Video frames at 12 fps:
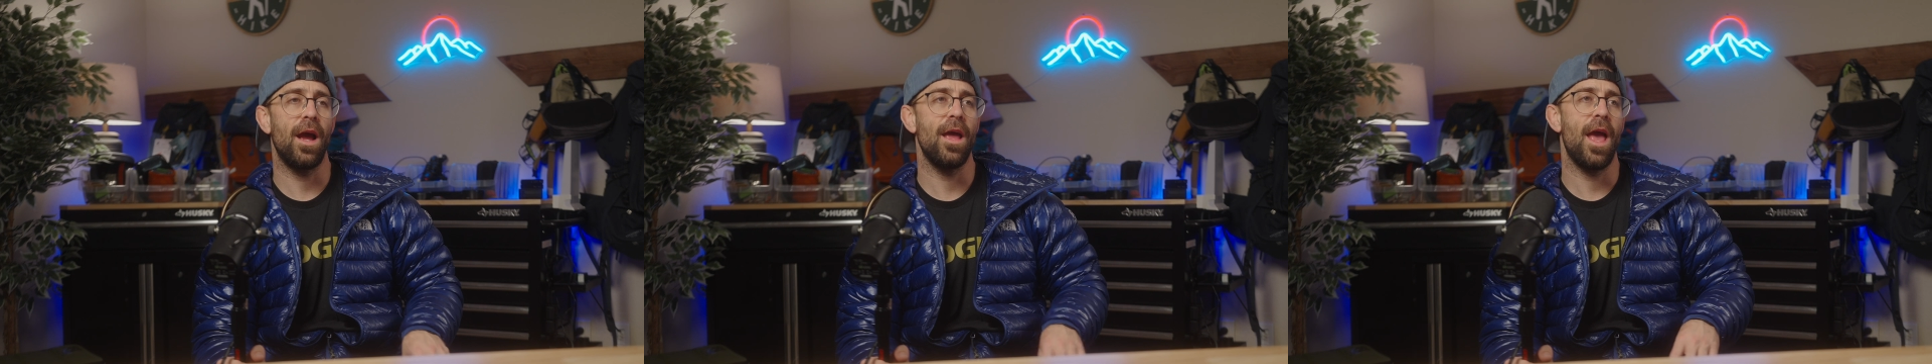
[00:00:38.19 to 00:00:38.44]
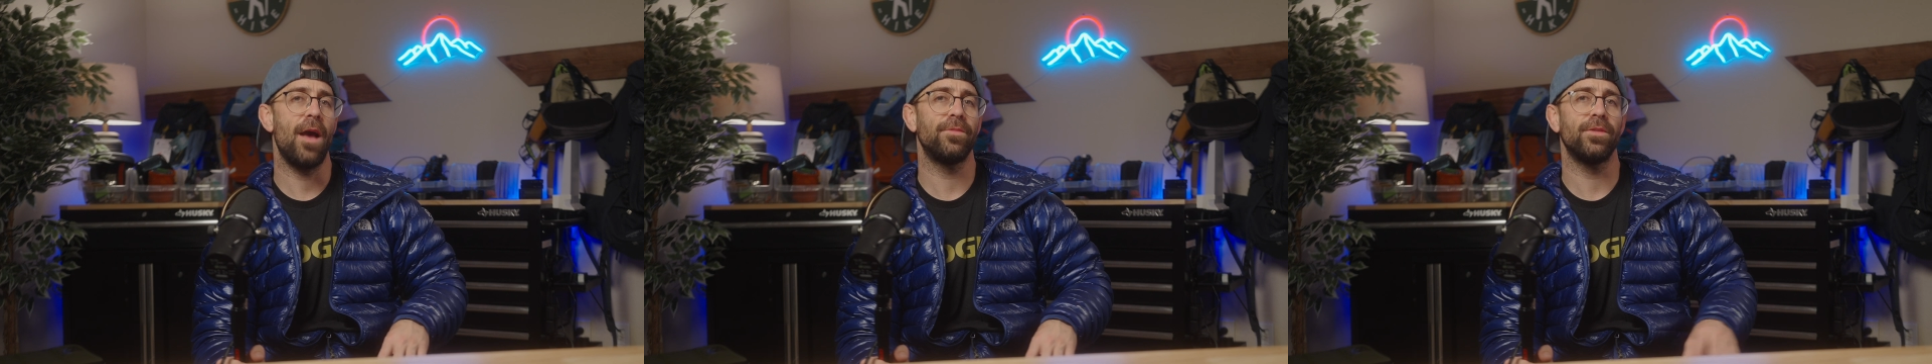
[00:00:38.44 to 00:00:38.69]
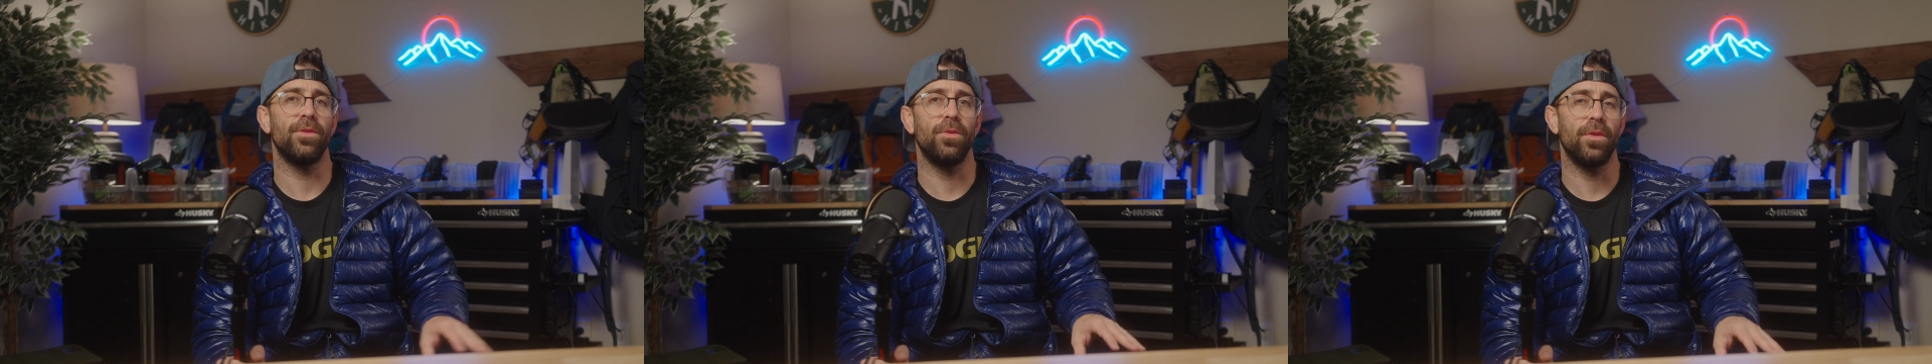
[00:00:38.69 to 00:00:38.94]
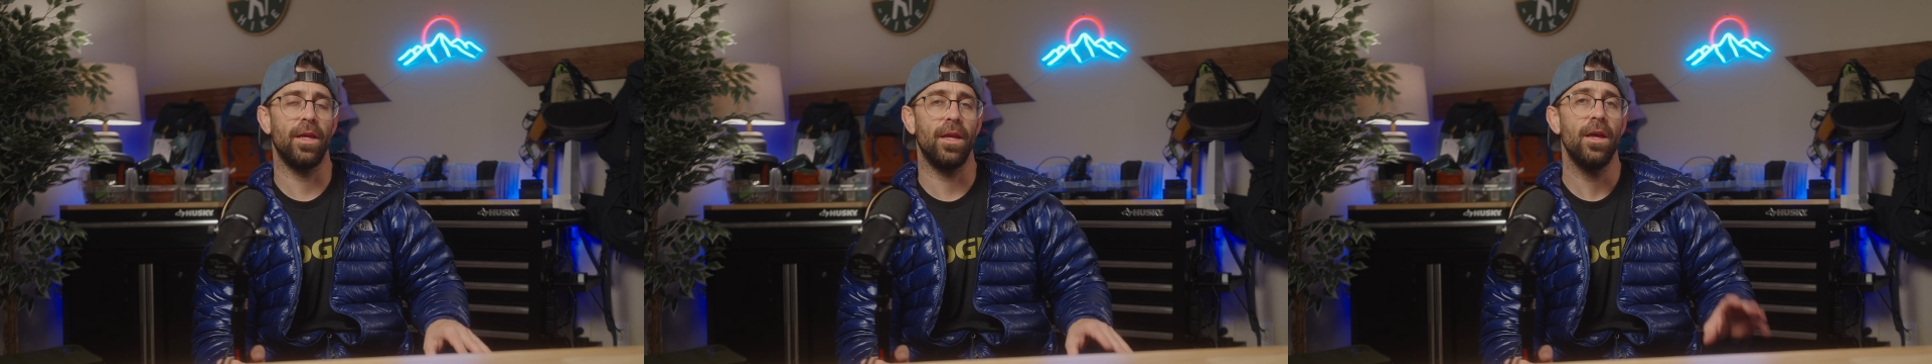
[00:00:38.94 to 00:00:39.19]
I
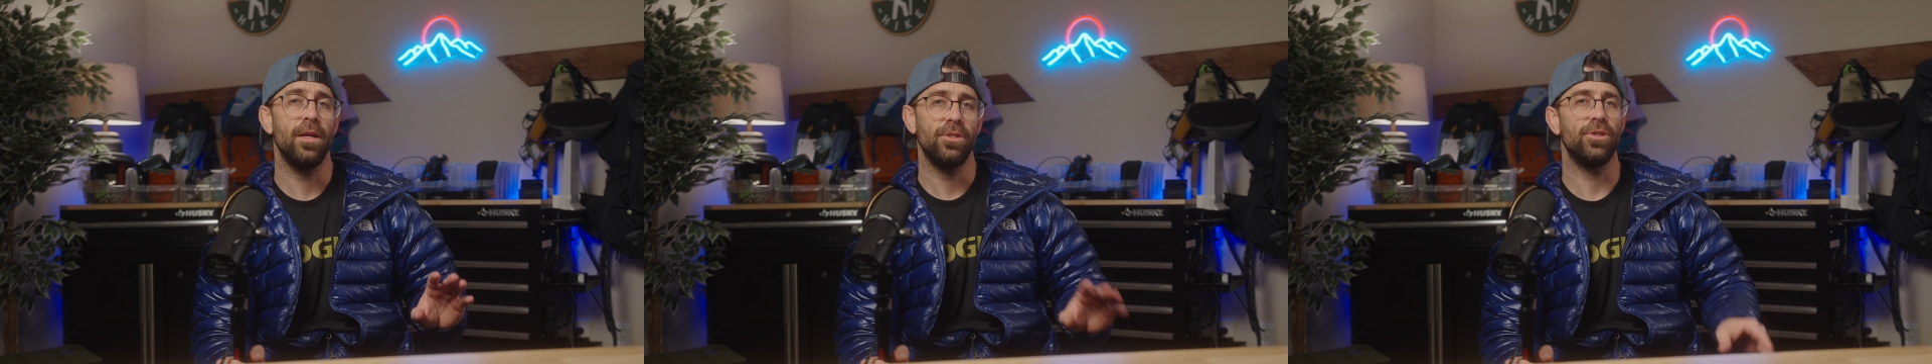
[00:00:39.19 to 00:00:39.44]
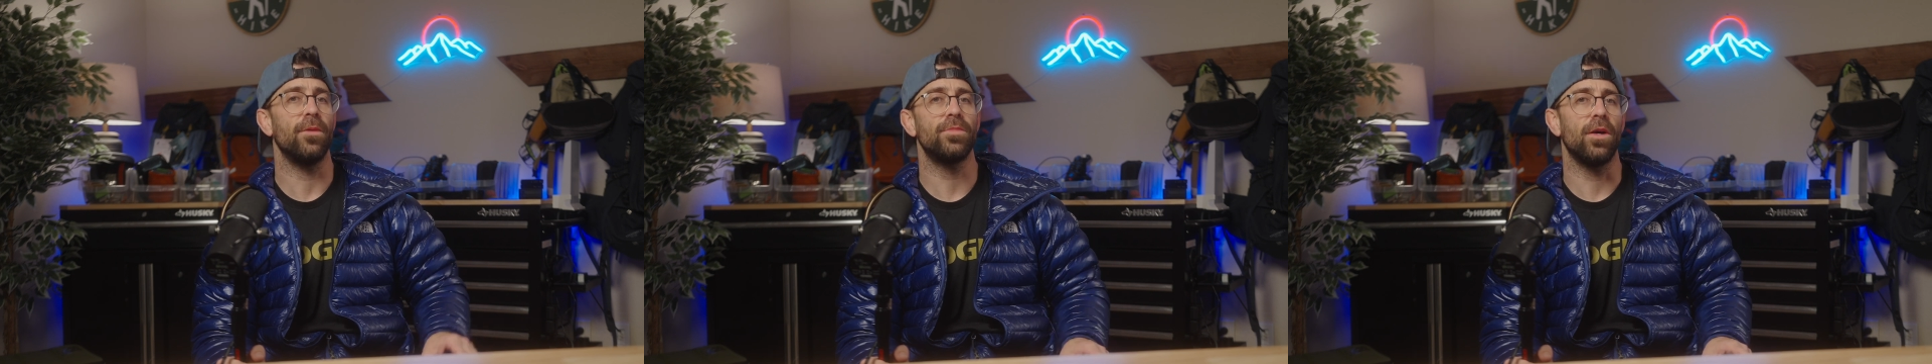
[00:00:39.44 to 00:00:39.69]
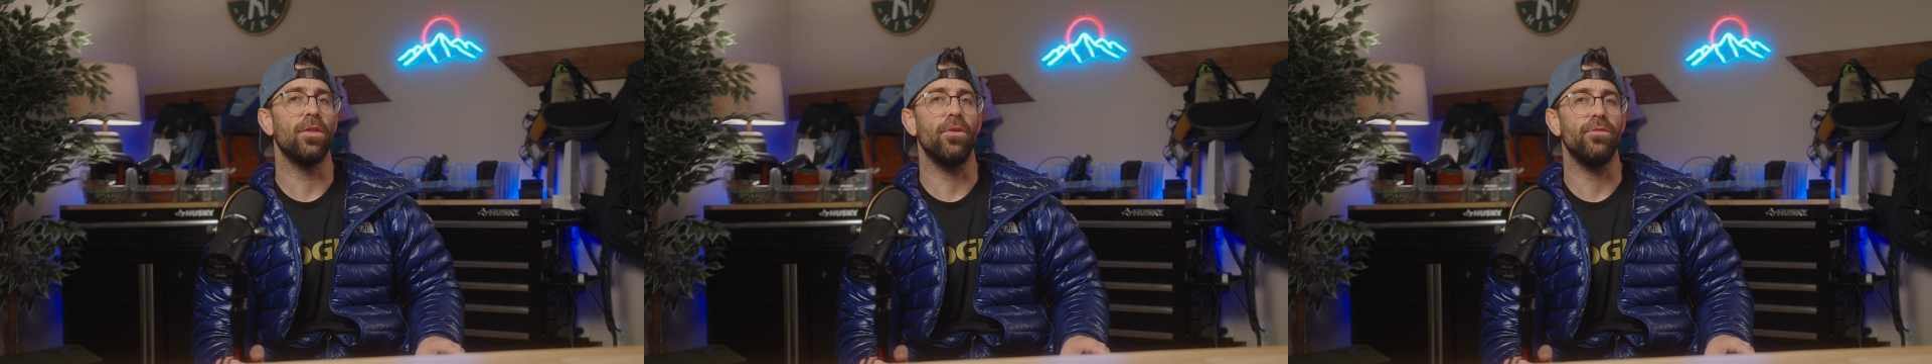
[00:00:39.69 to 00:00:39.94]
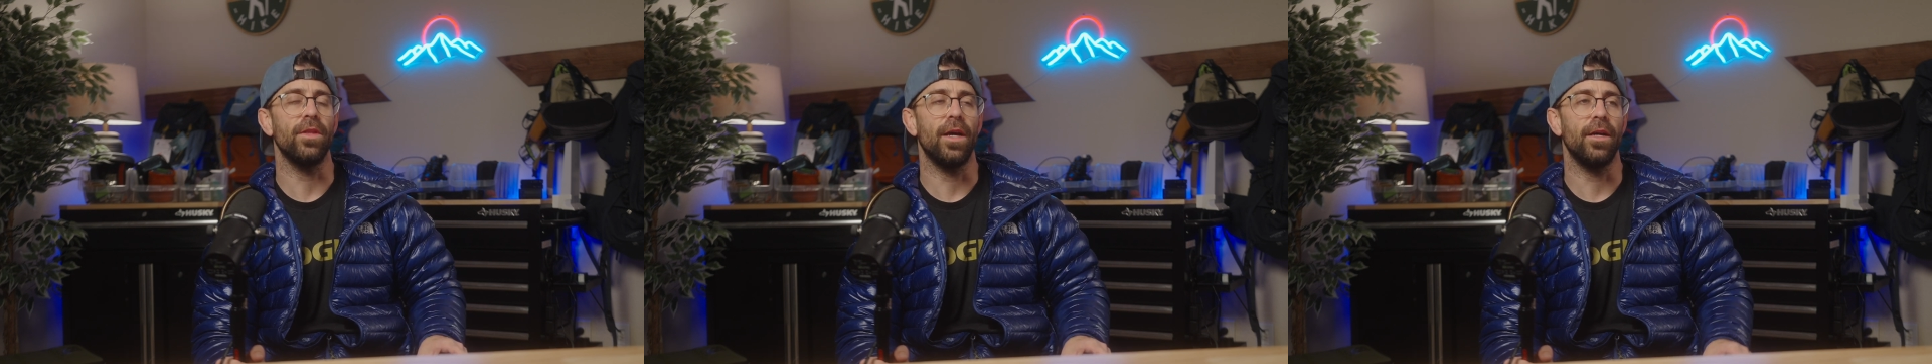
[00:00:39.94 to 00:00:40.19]
absolutely jumped all
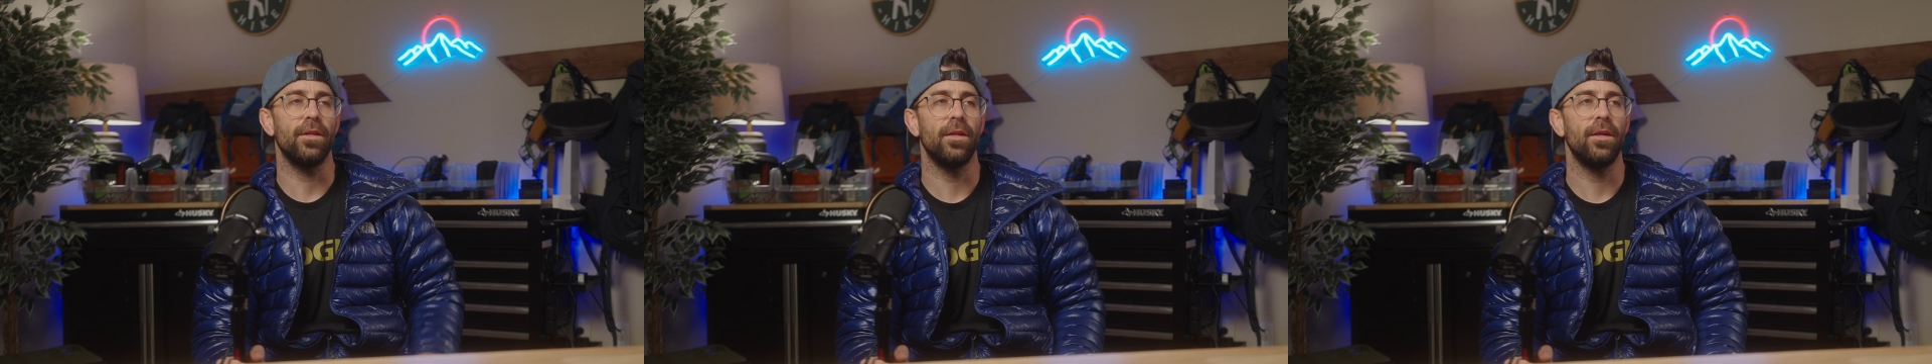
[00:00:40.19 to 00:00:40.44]
over that.